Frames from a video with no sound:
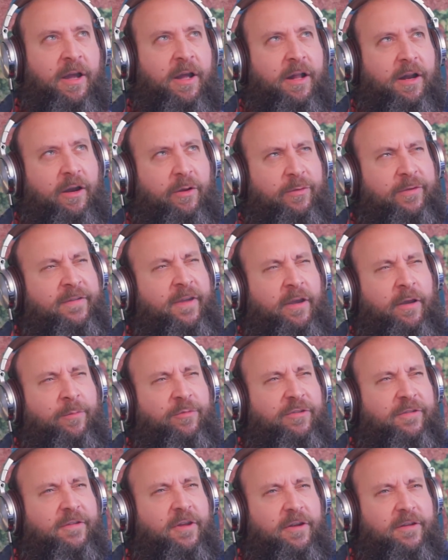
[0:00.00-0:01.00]
And I was like, I'm
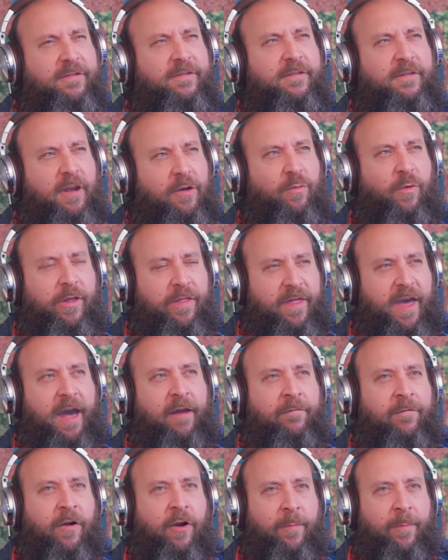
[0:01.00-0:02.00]
just going to sit with
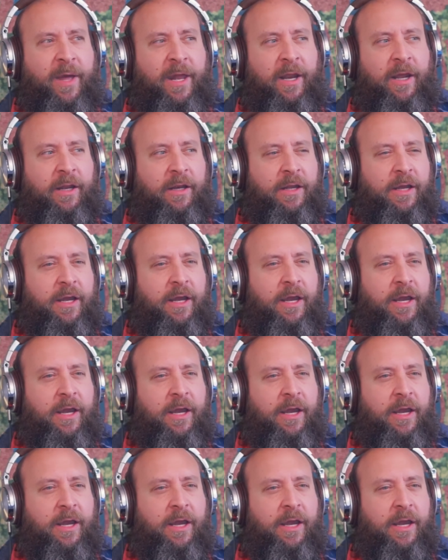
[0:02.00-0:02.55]
that for a minute.